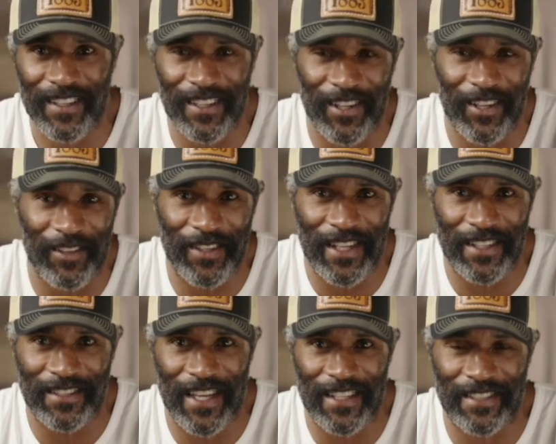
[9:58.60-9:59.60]
you know
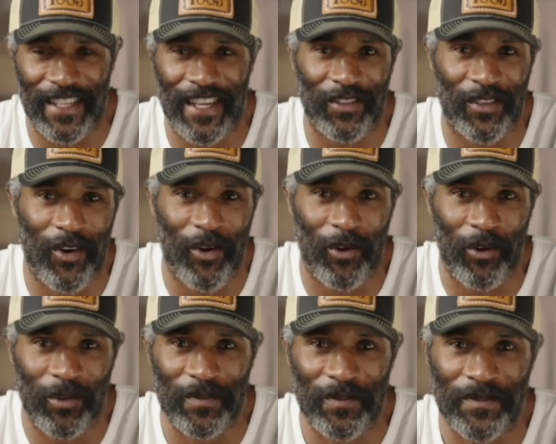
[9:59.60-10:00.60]
that's that's the end
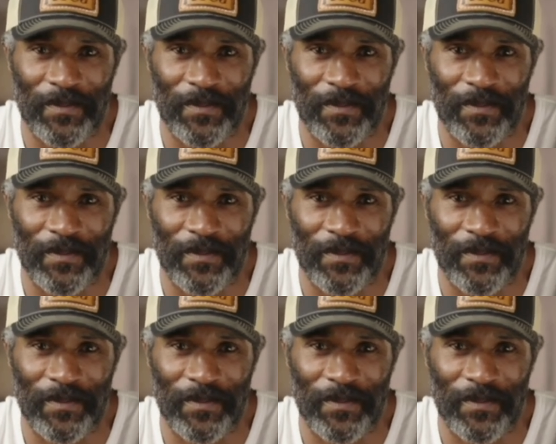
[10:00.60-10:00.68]
goal.